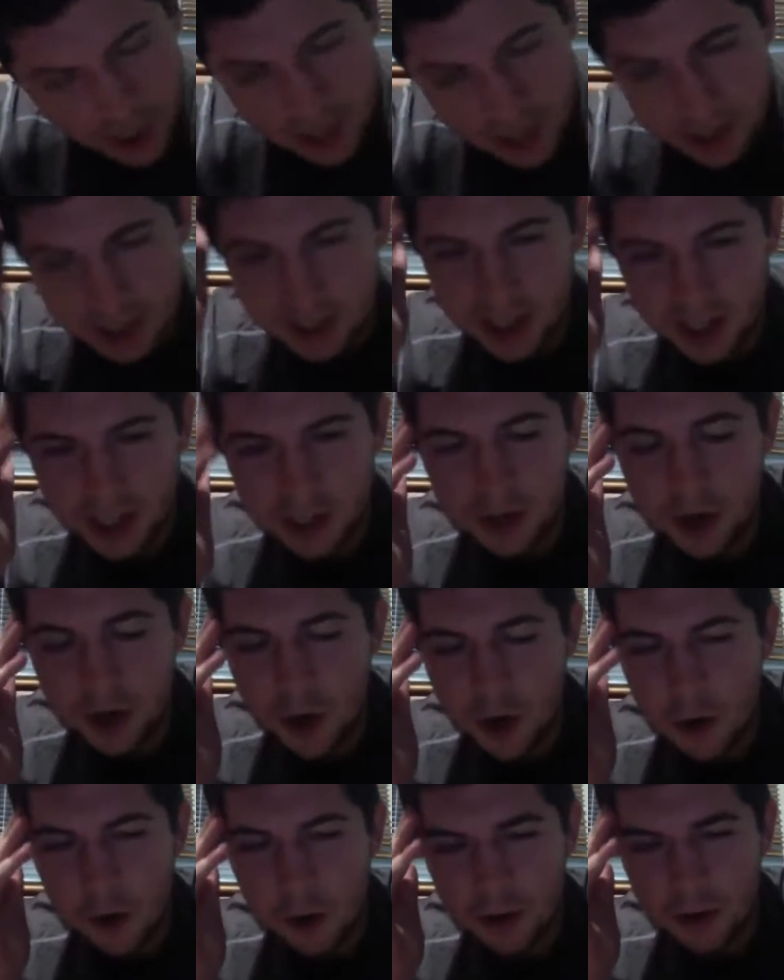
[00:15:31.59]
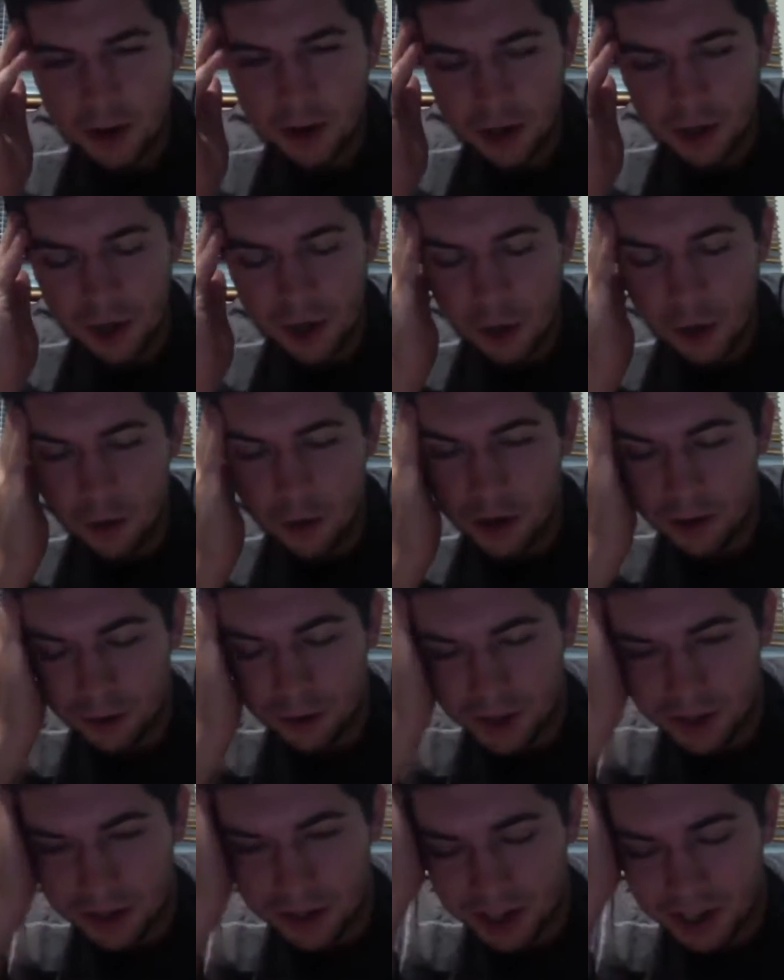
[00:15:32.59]
He said, it when you
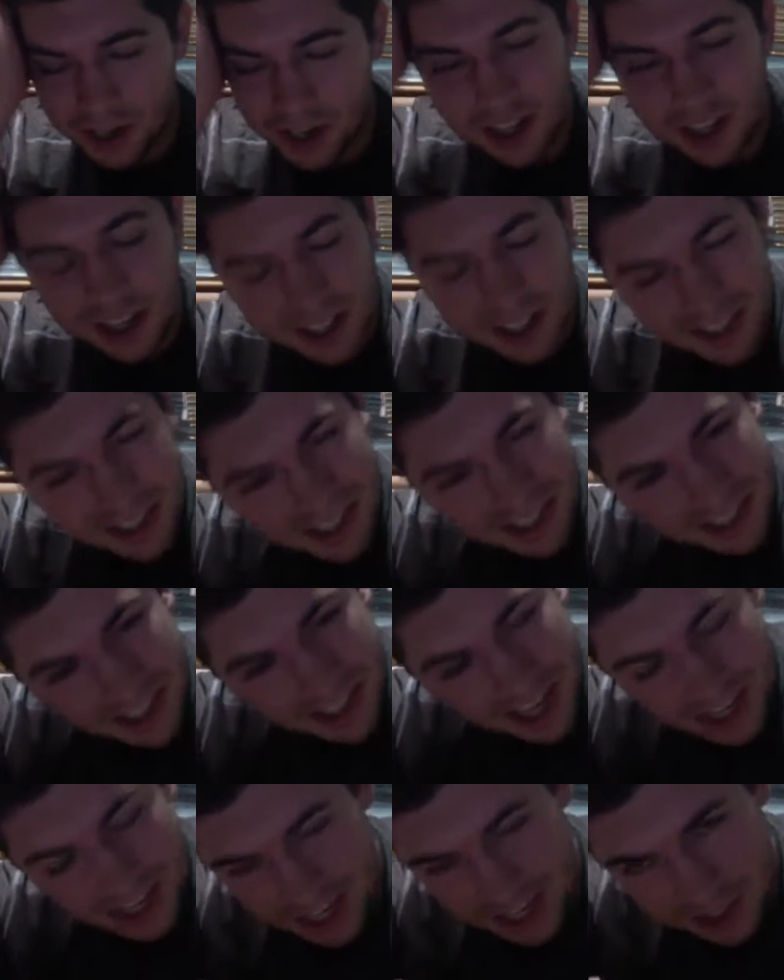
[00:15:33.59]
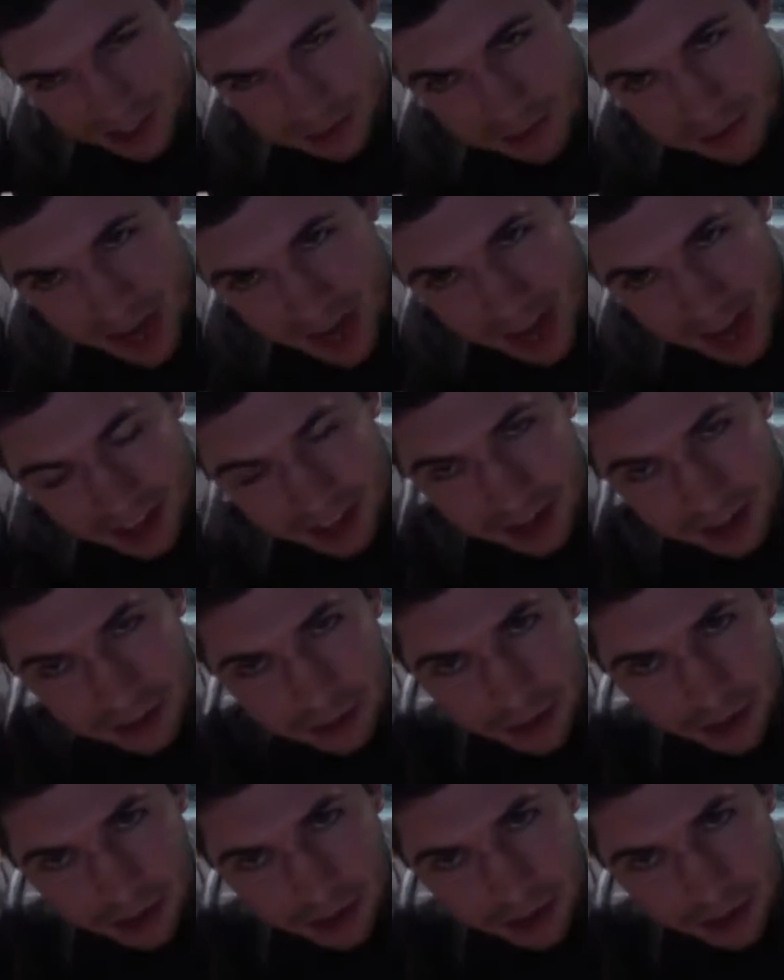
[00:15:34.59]
see it," and that doesn't mean anything, but